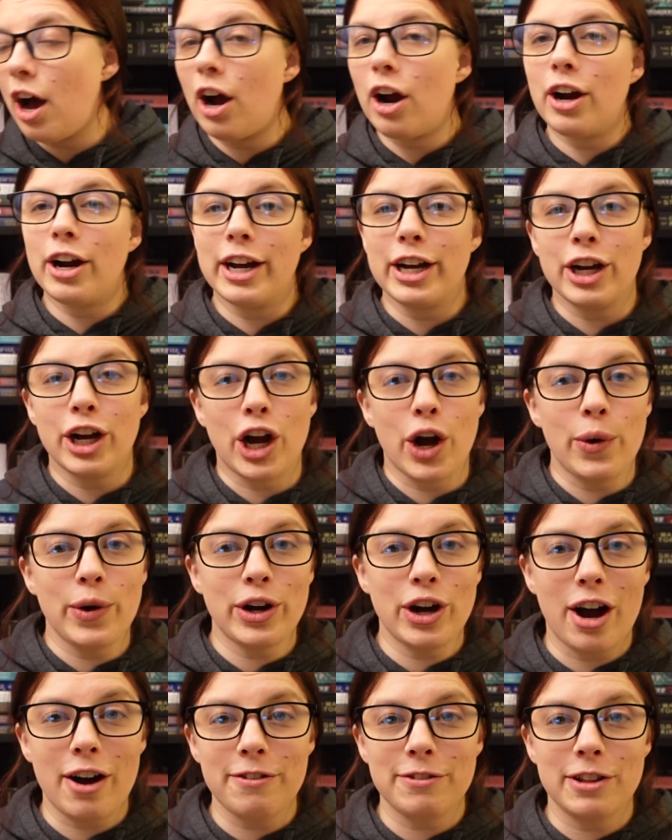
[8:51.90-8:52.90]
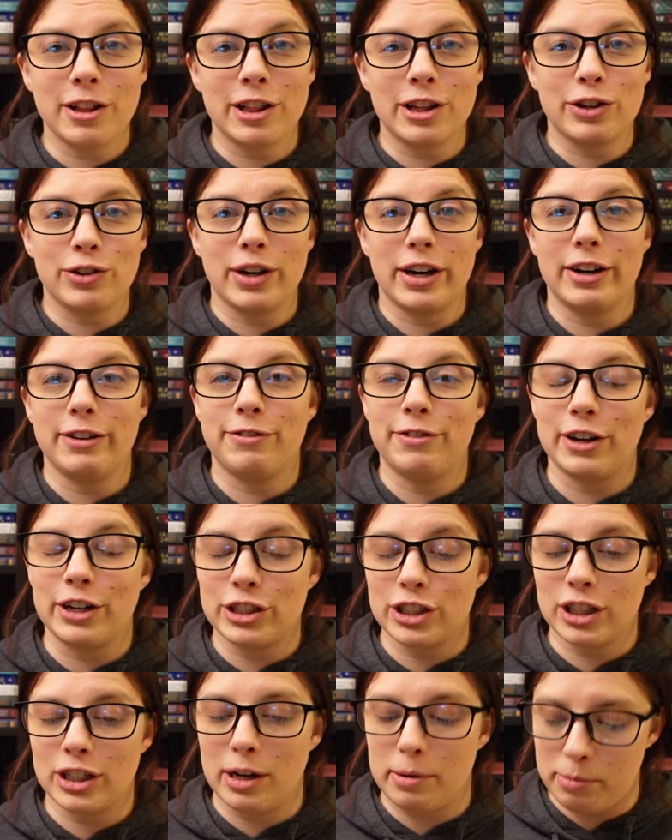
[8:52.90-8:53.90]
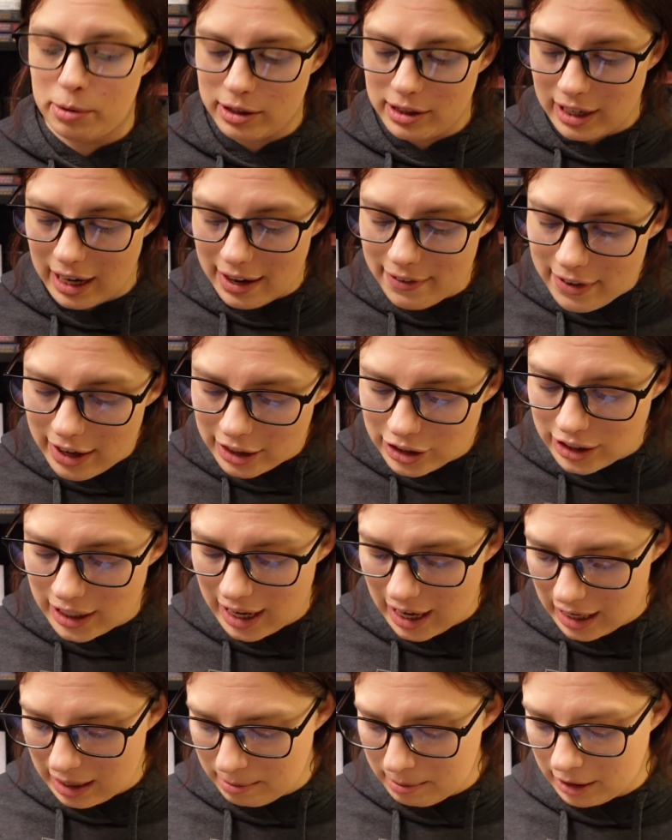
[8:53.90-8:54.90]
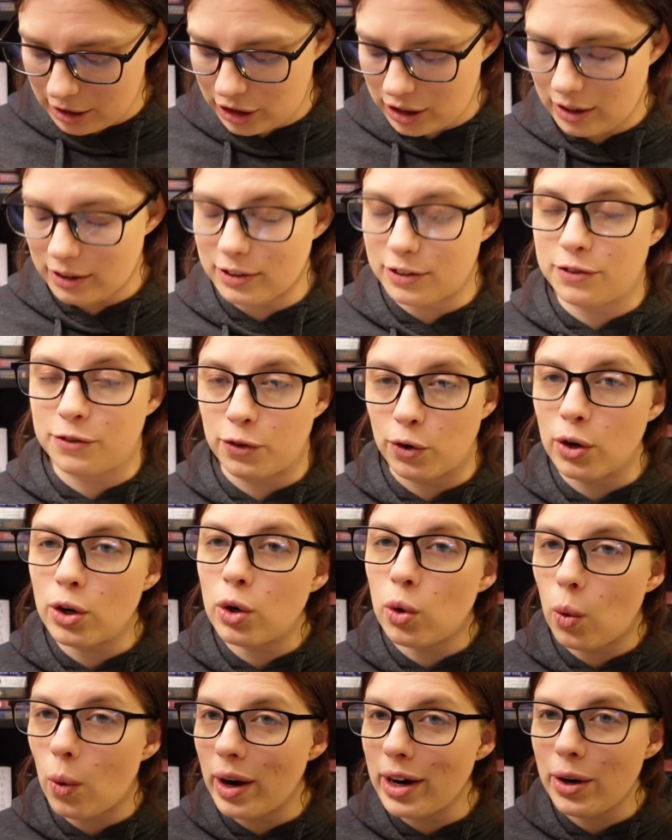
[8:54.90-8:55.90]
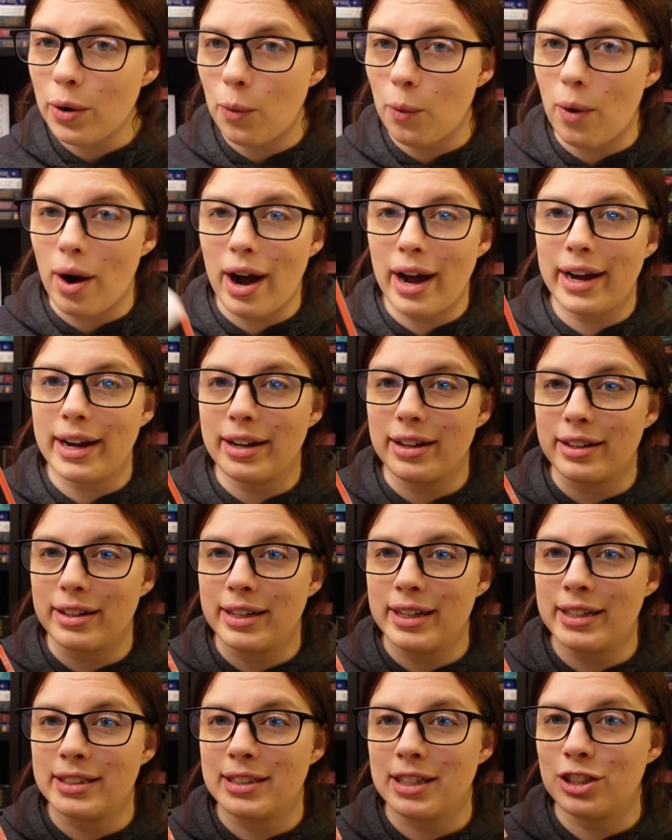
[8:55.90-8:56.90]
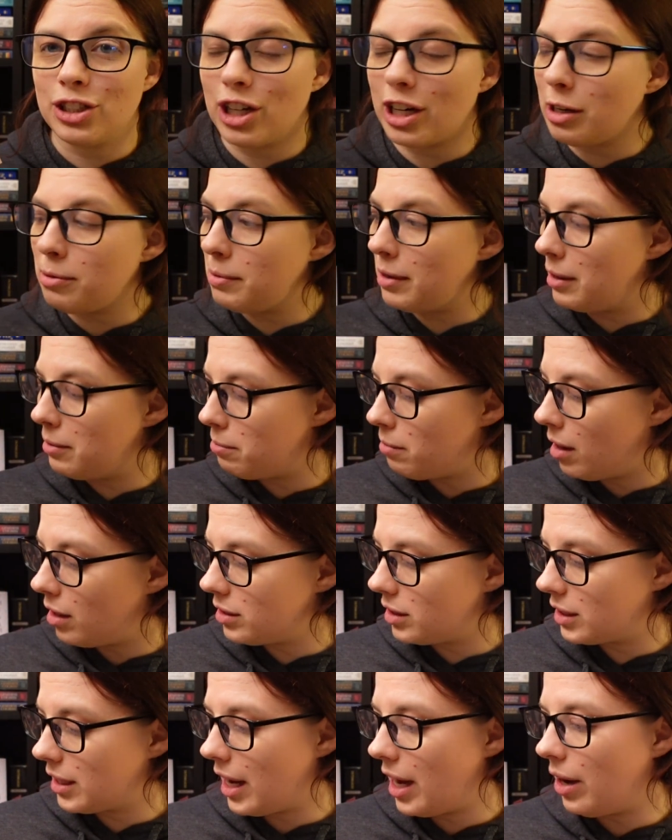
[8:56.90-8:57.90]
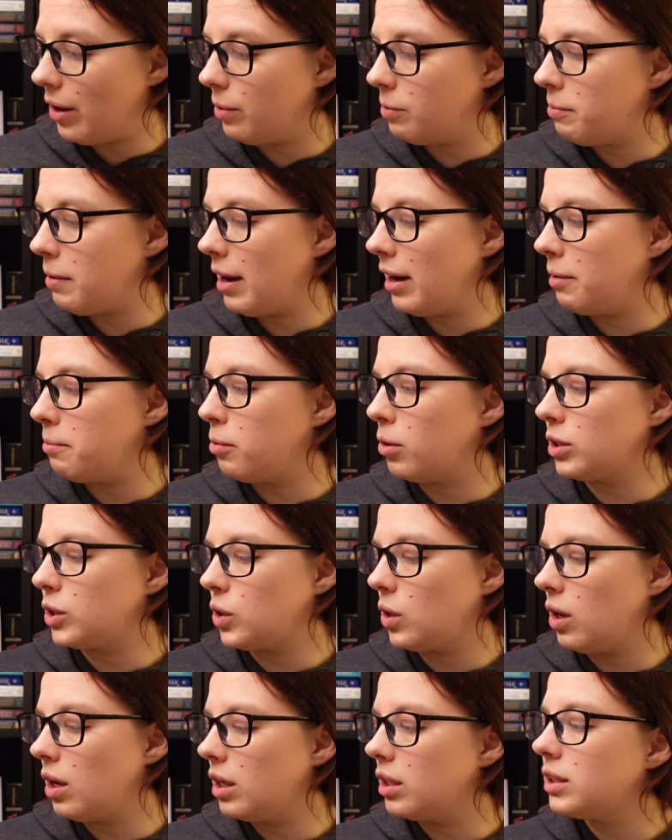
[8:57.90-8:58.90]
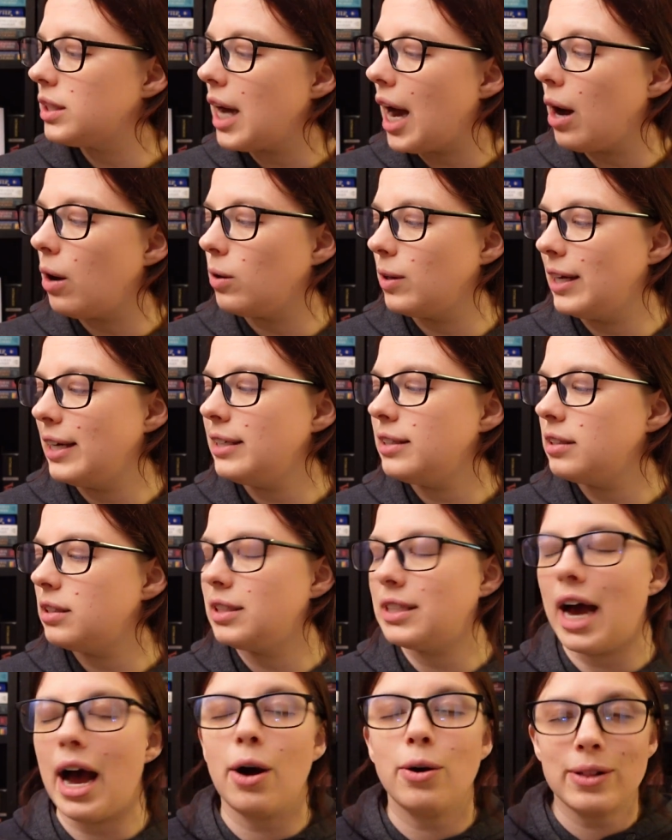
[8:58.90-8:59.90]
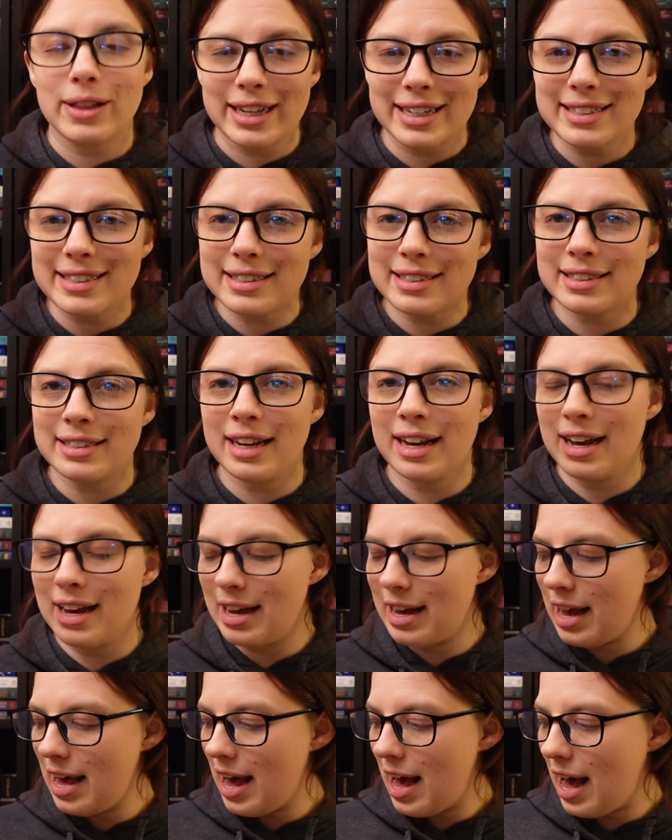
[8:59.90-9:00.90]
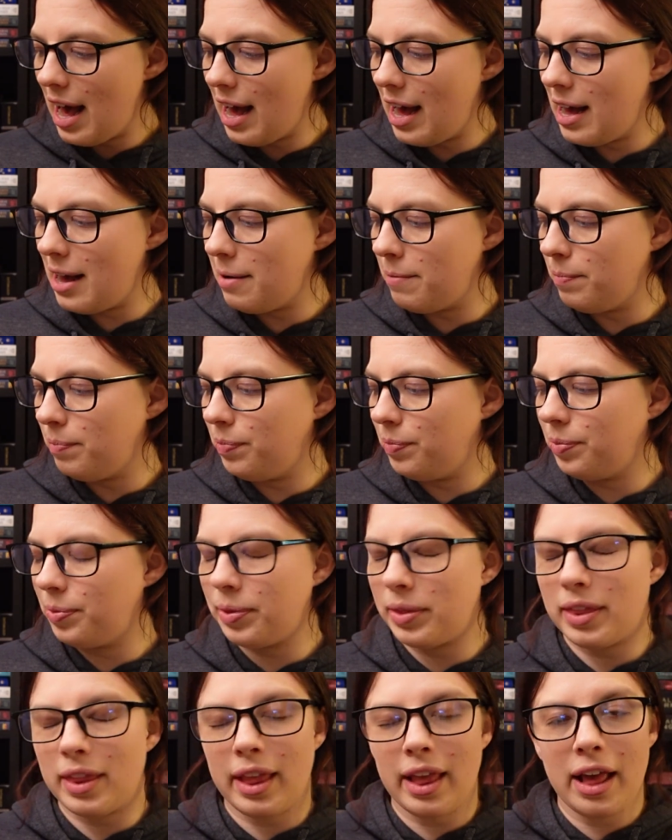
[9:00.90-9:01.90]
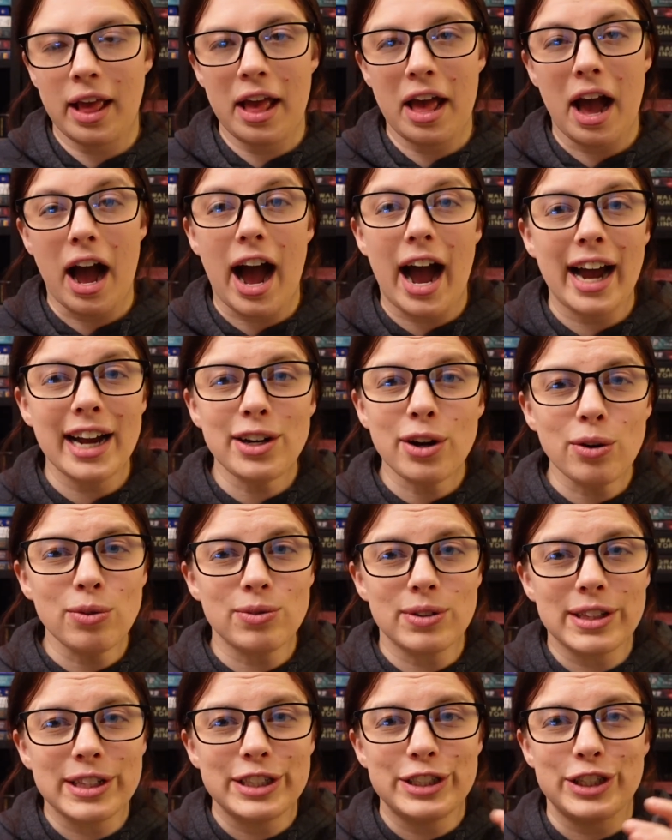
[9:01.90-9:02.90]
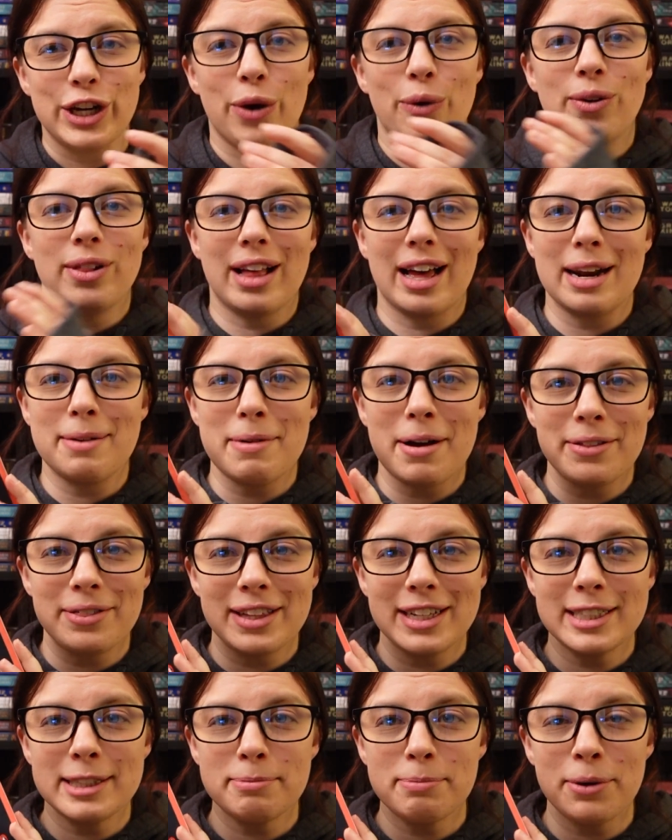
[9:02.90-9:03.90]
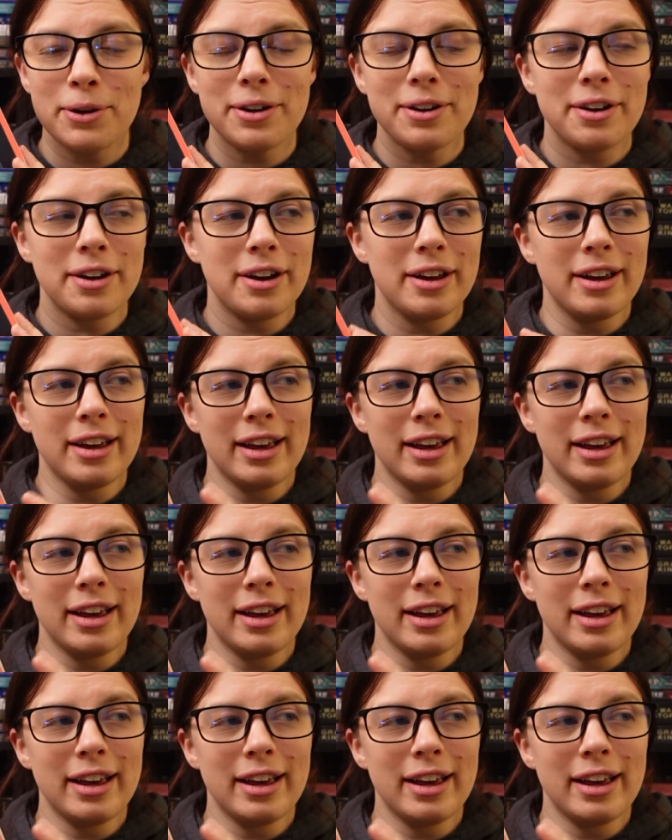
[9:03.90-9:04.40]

All right, going off of the literary fiction, a book that I've actually had on my shelves for quite a while is A Gentleman in Moscow by Amor Towles. Um, I don't really know a lot about this book.